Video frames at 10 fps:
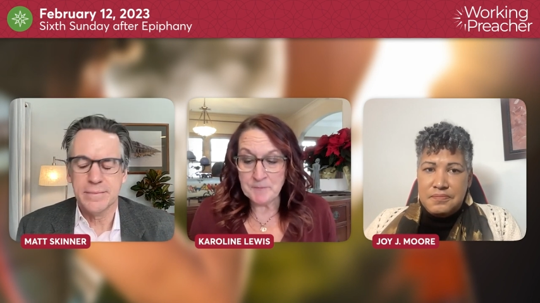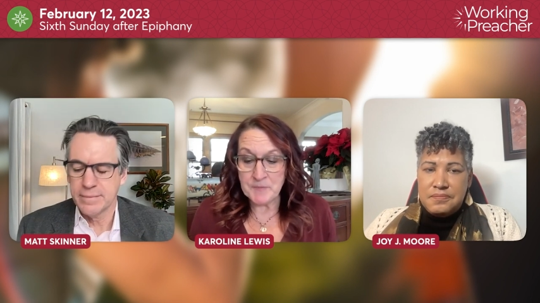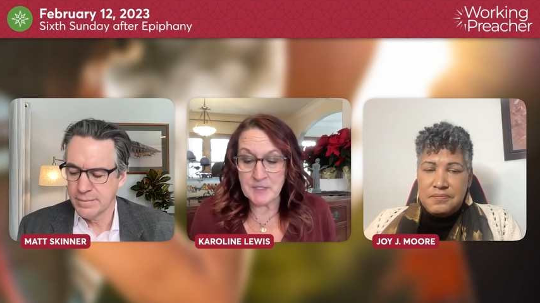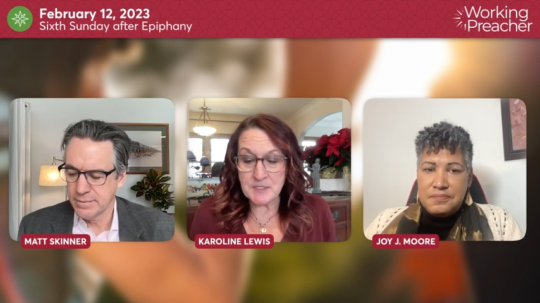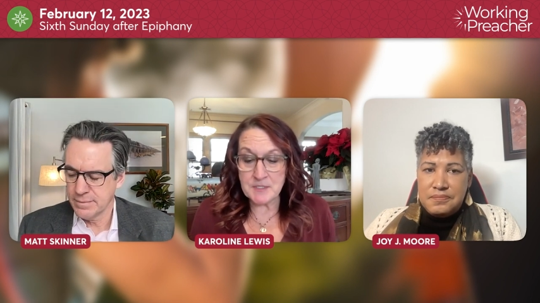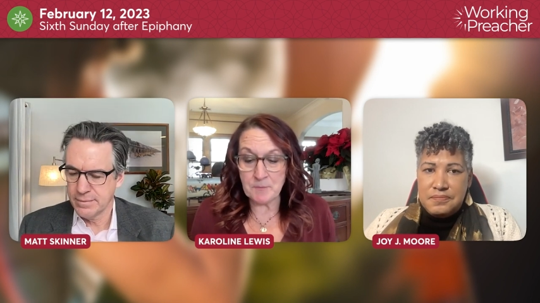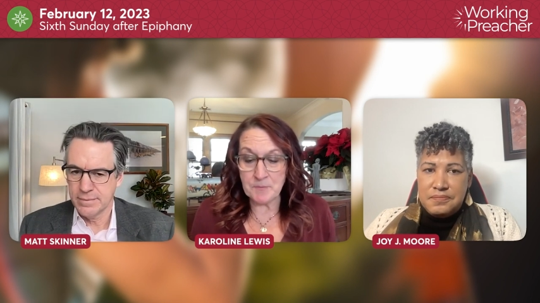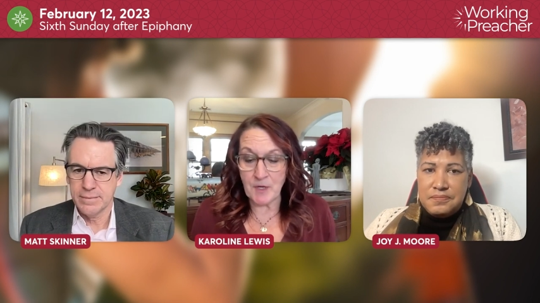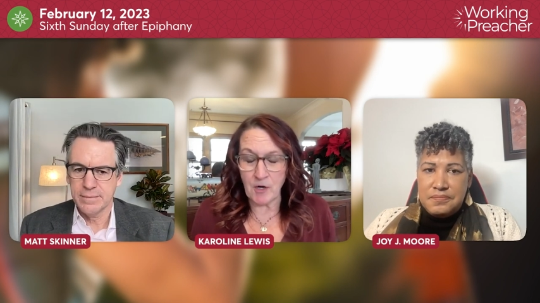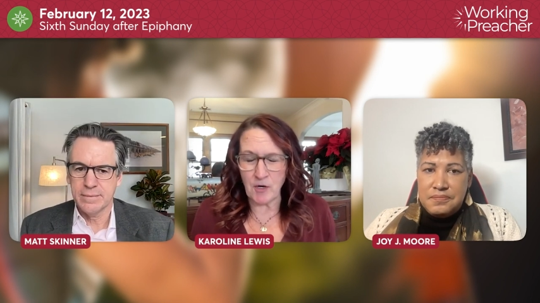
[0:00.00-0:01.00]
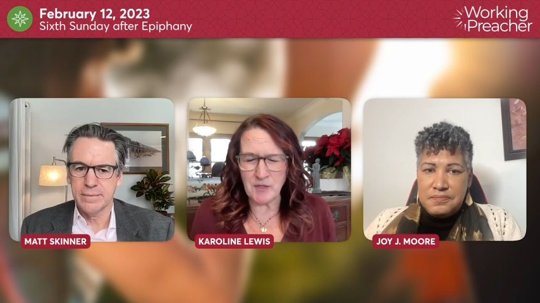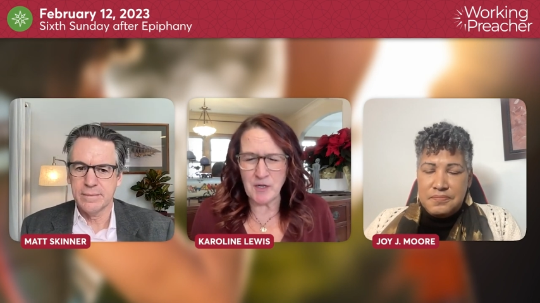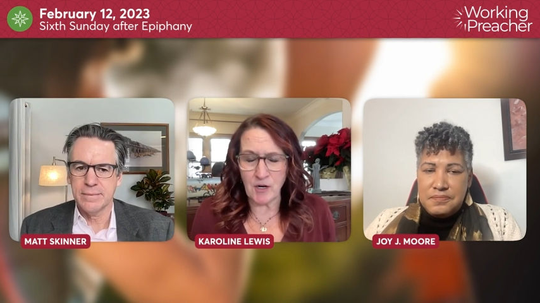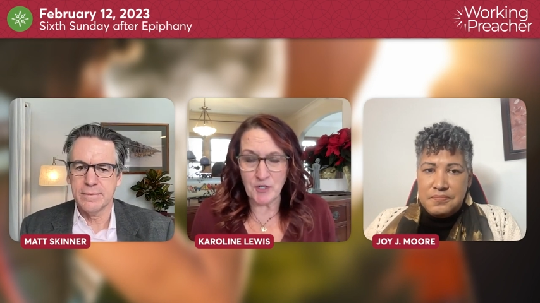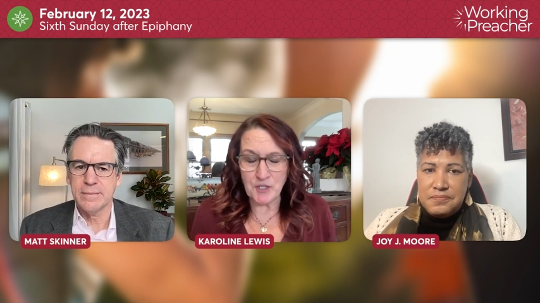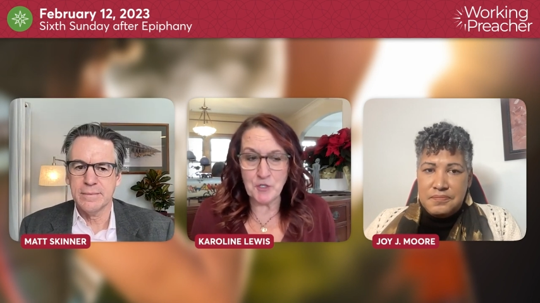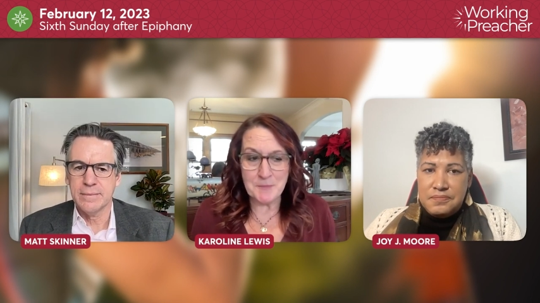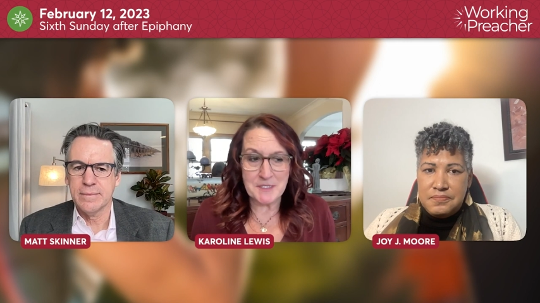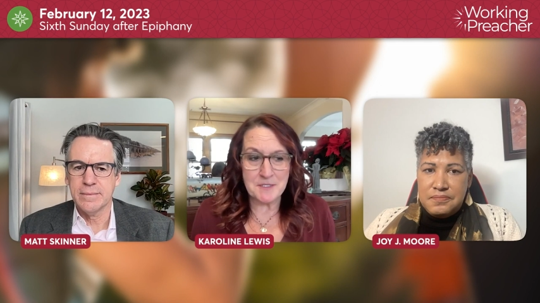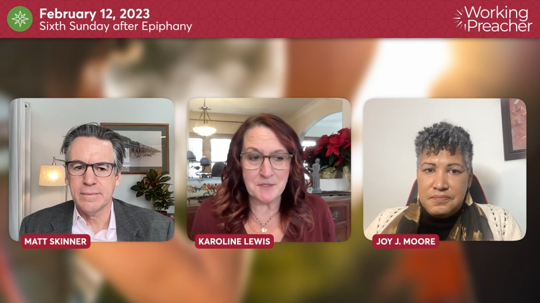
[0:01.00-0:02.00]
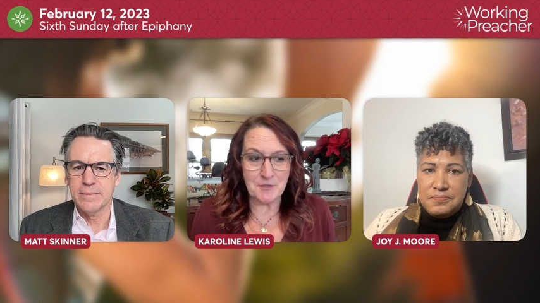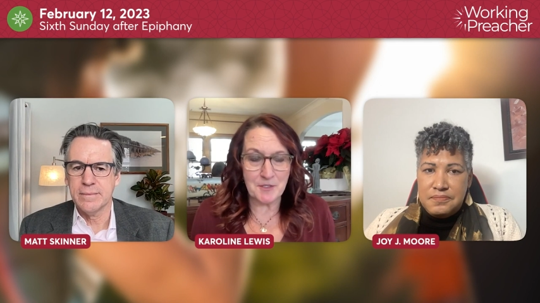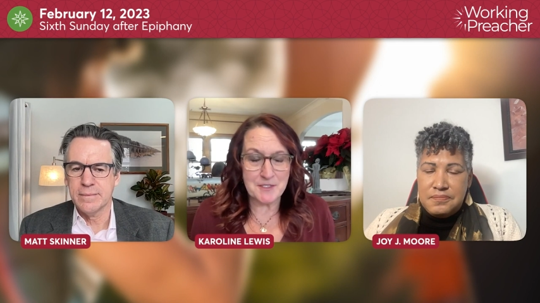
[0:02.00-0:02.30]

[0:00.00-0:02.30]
Speaker 1: this our our human